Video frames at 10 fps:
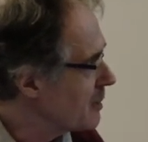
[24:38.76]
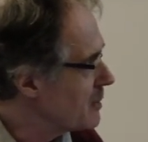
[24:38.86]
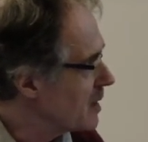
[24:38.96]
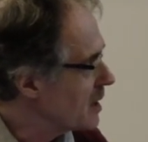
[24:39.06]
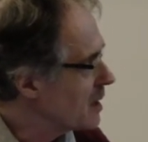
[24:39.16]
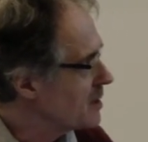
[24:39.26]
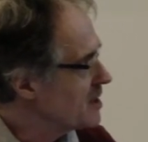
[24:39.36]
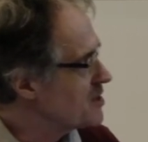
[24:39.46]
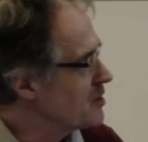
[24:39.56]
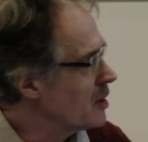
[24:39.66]
being
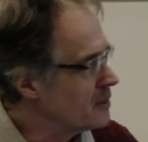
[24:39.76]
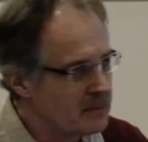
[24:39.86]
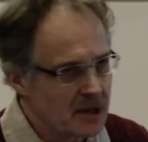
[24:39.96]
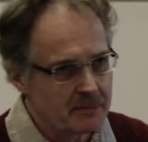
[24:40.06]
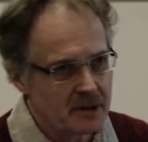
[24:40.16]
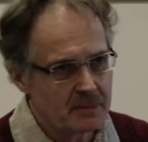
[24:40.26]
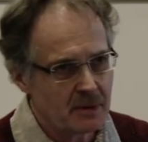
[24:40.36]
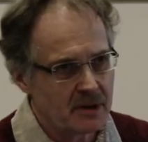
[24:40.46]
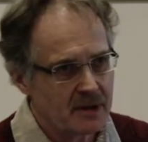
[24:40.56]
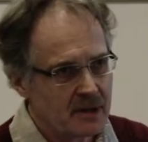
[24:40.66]
disturbed by
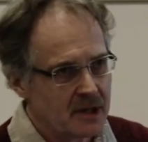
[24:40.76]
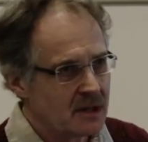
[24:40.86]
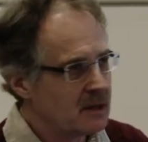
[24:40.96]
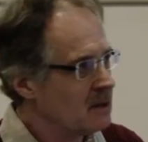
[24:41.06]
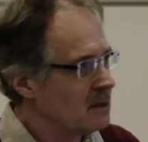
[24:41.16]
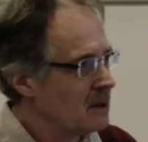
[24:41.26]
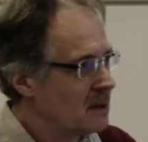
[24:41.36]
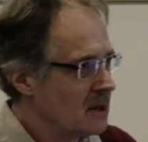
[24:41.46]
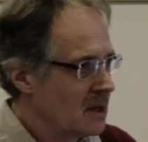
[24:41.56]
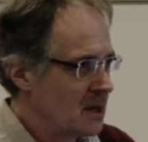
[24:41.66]
people
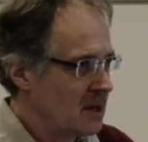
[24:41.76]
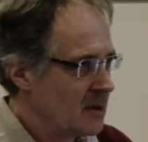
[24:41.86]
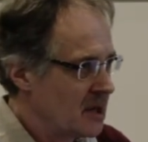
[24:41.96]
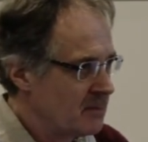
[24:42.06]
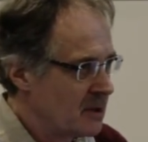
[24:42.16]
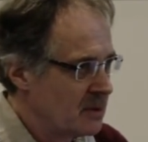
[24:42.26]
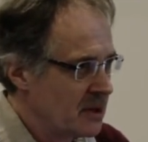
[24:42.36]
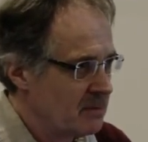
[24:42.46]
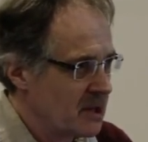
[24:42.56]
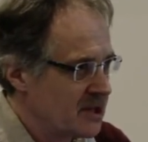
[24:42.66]
in
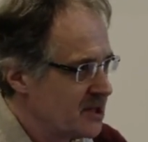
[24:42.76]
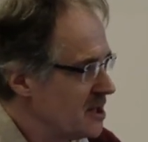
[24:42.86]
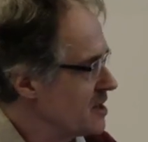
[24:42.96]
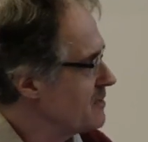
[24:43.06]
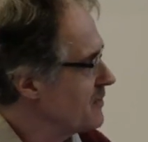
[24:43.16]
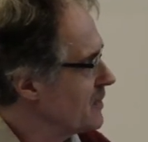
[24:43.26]
public places.